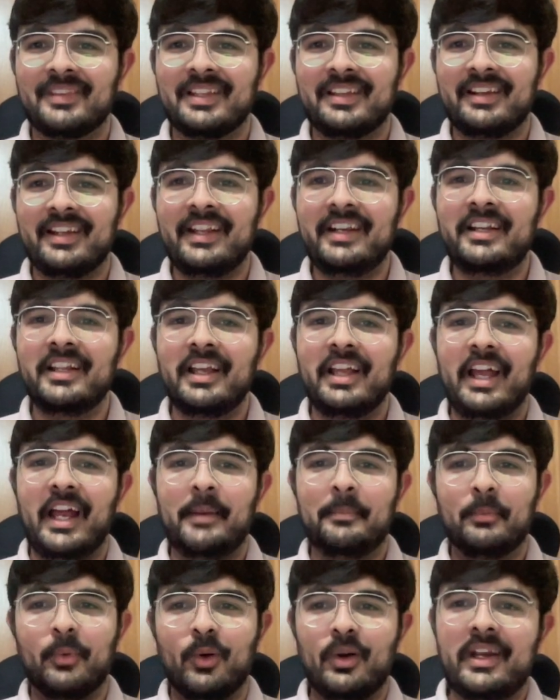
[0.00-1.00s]
right?
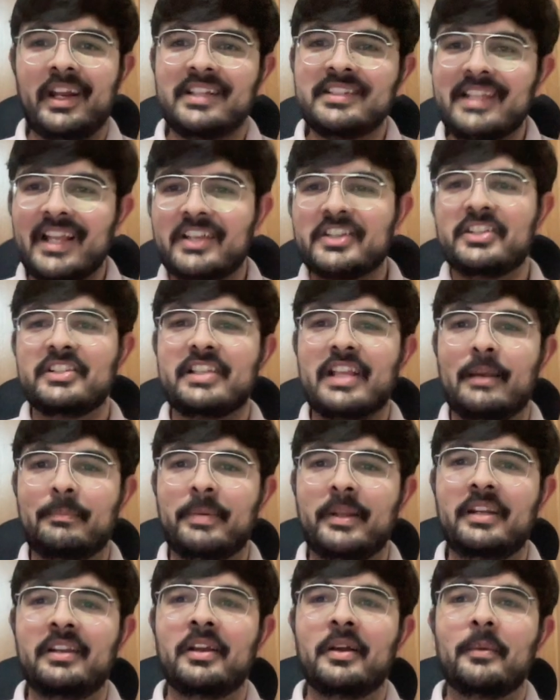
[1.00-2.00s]
And more transactions
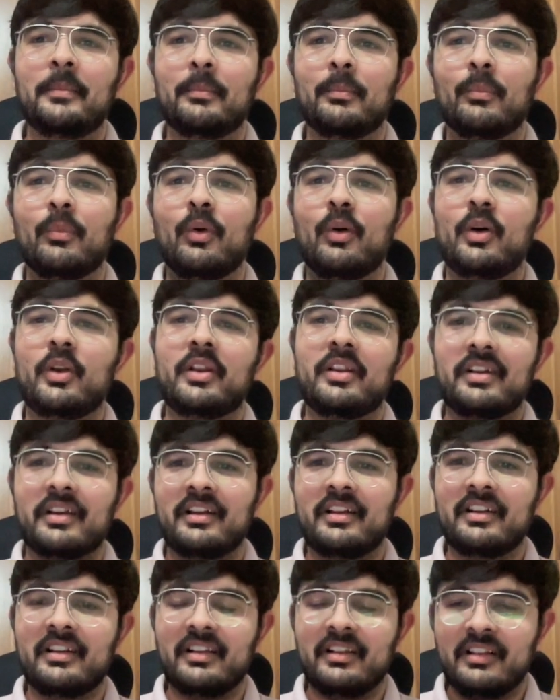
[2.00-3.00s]
happen, more
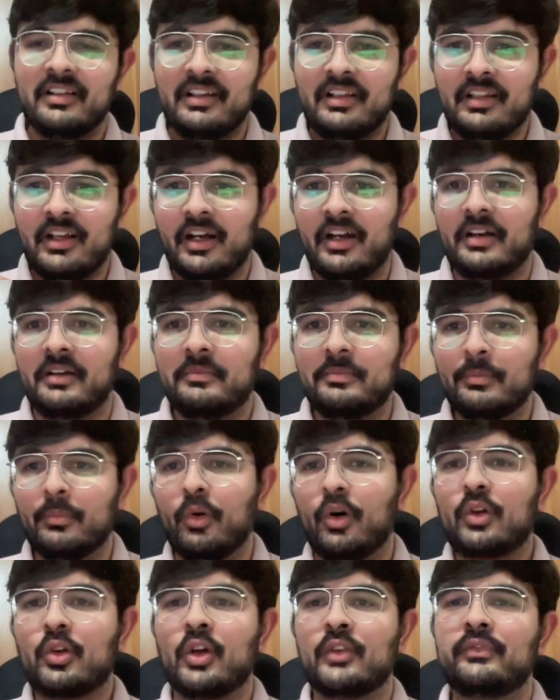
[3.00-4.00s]

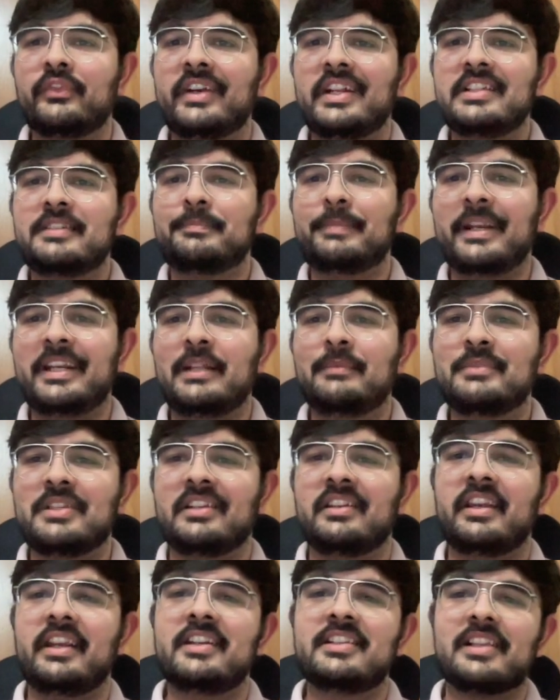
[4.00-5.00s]
confidence Paytm
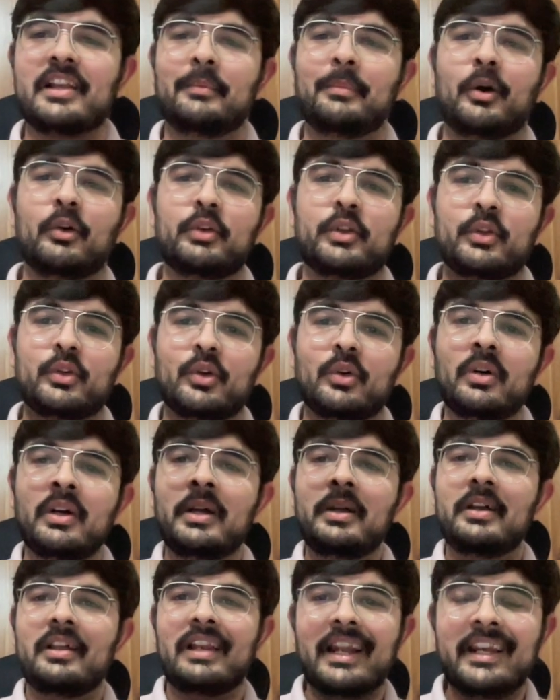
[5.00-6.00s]
generates about,
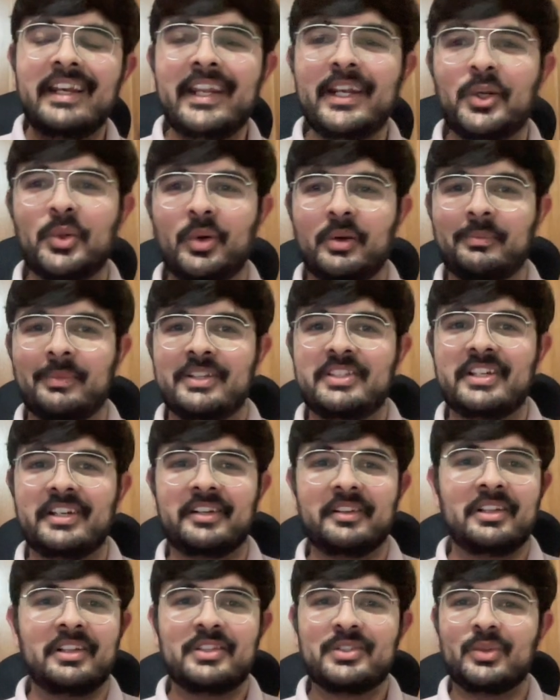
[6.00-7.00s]
lending to a merchant.
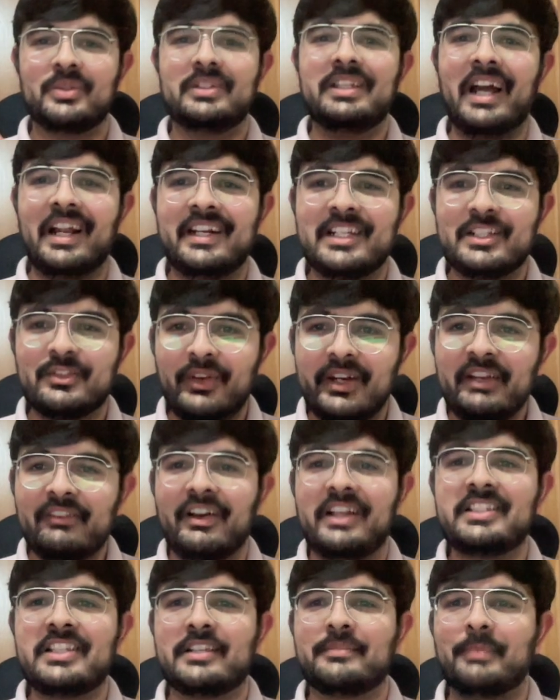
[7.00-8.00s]
So that is why
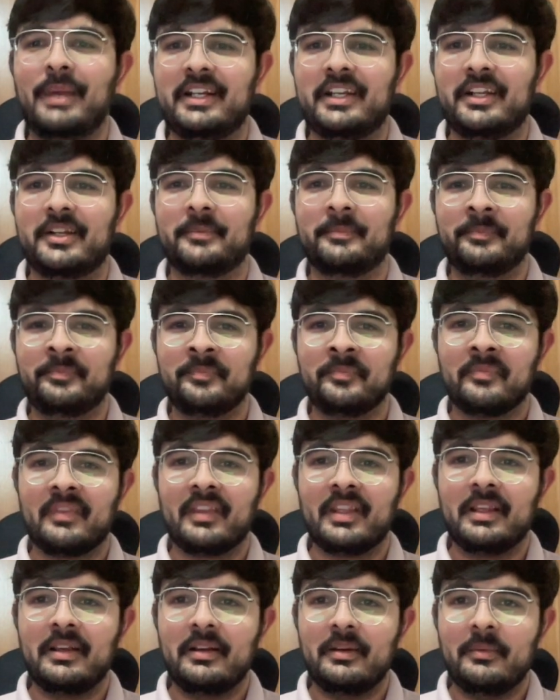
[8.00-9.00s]
devices matter.
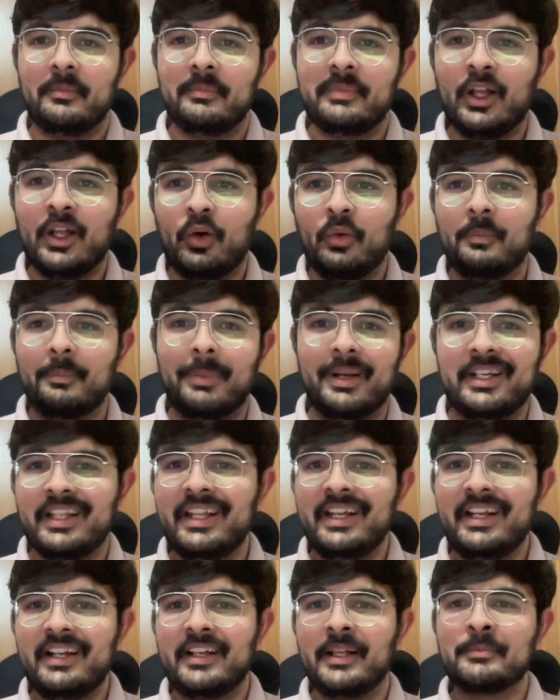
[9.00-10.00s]
Now, but
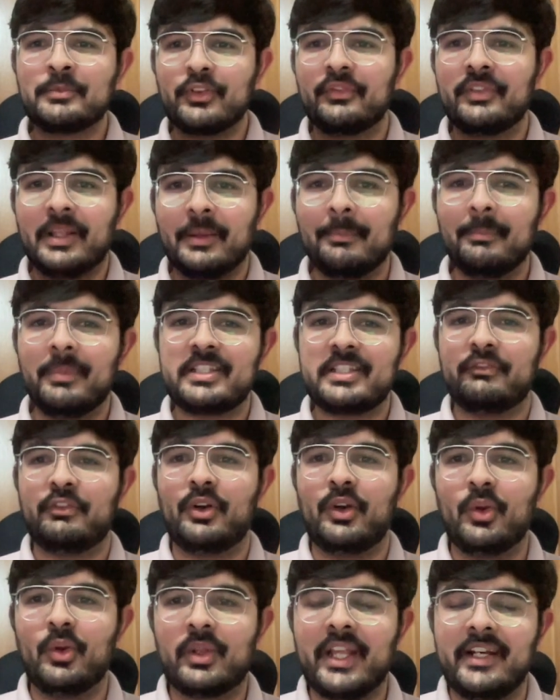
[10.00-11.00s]
in terms of numbers, if you
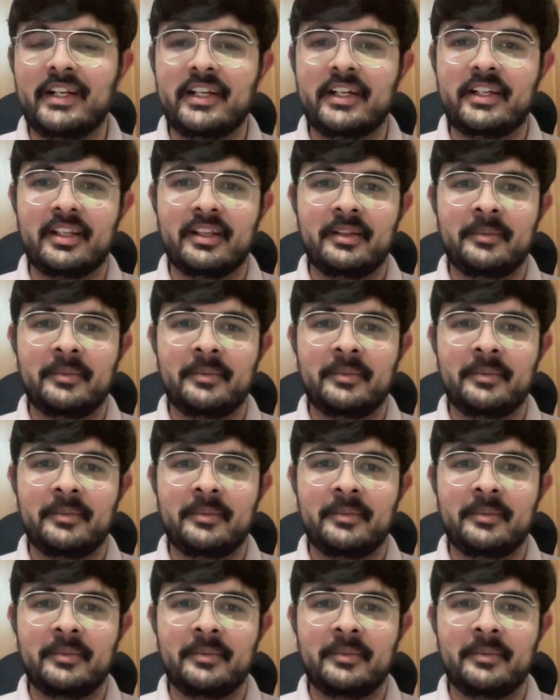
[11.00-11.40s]
look at it,